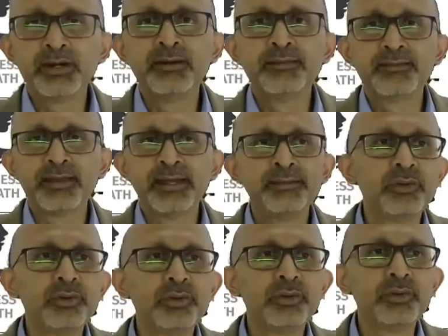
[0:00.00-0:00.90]
signs.
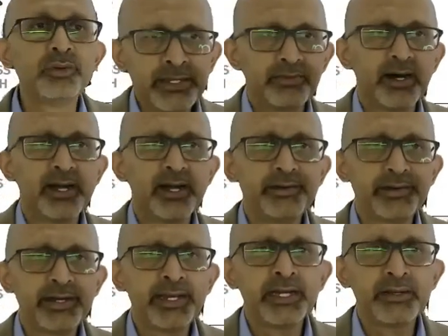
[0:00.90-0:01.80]
Heart
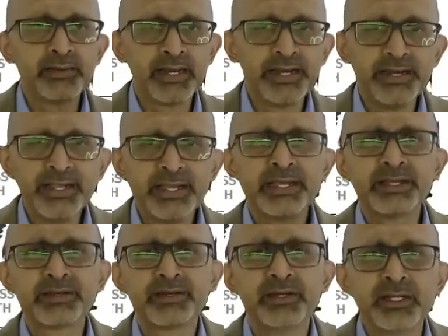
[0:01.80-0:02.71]
rate, headache,
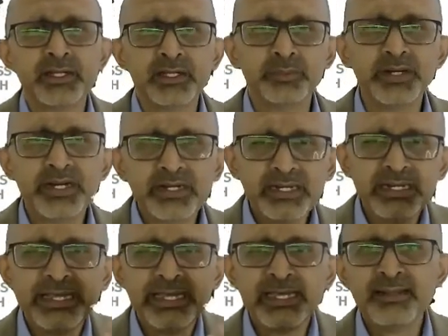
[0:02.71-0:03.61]
brittle
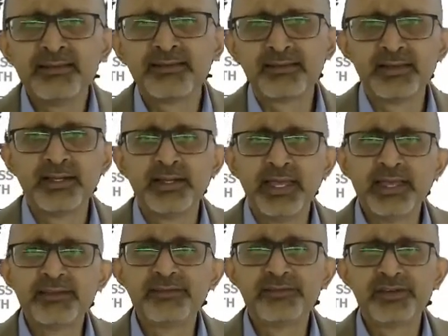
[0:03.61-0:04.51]
nails,
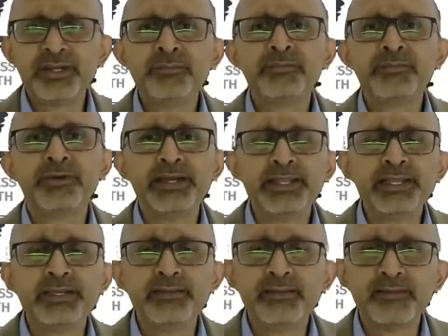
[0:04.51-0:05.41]
extreme fatigue,
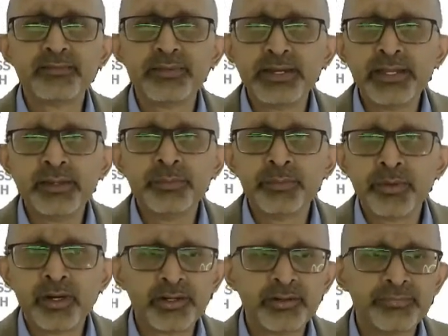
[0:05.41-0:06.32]
this is very
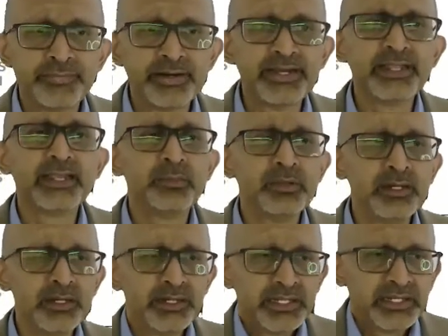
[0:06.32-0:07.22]
important,
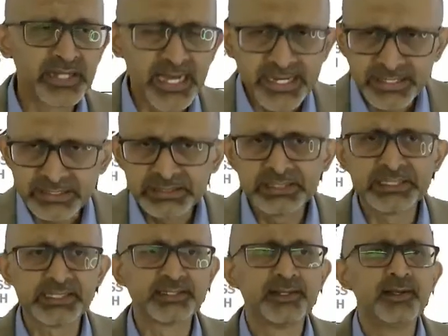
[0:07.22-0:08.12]
fatigability,
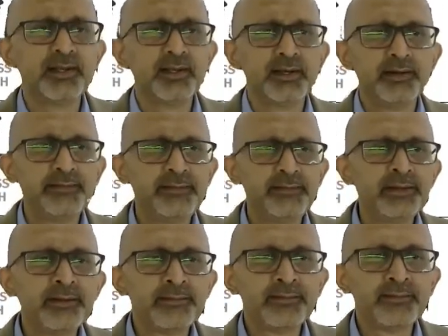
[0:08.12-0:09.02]
tiredness,
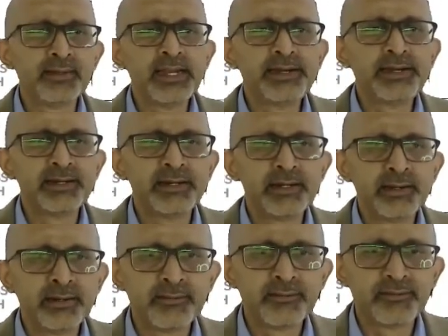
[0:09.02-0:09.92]
dizziness,
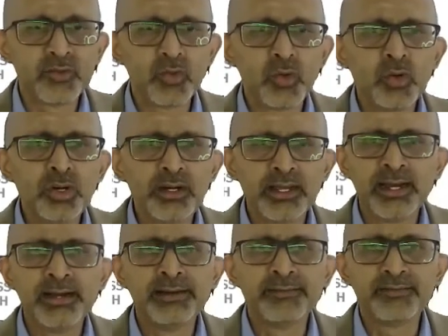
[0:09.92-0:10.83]
lightheadedness, cold
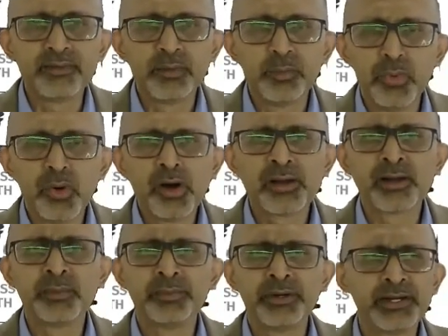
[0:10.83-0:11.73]
hands, poor
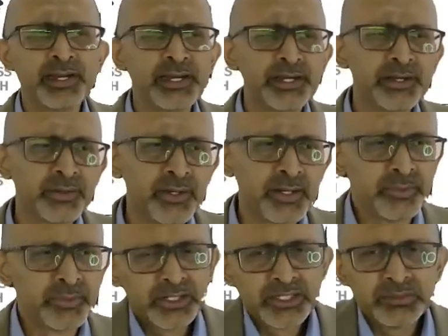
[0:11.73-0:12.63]
appetite, I'm not
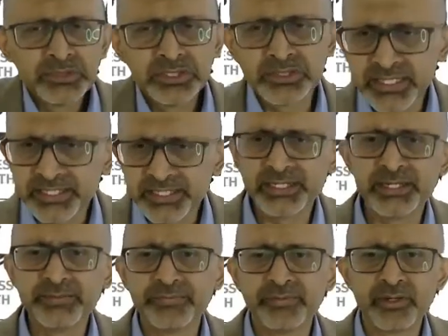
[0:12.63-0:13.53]
able to eat any
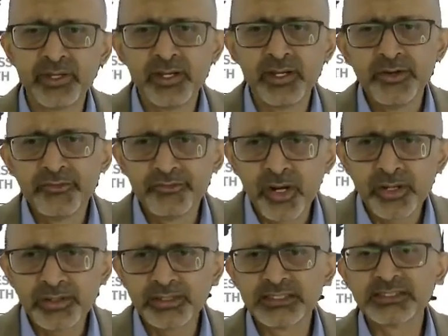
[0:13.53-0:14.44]
food,
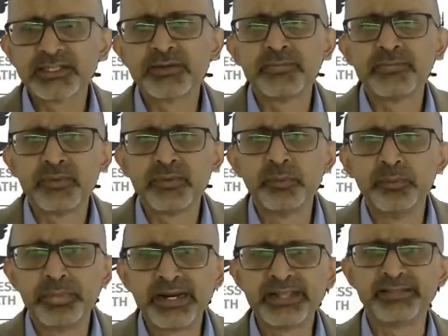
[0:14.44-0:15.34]
shortness of
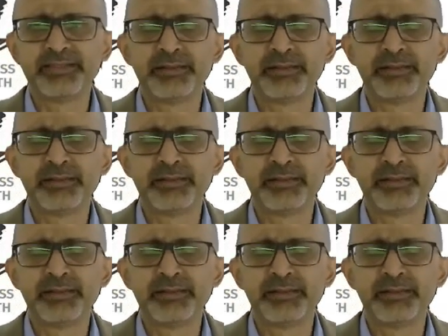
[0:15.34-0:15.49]
breath,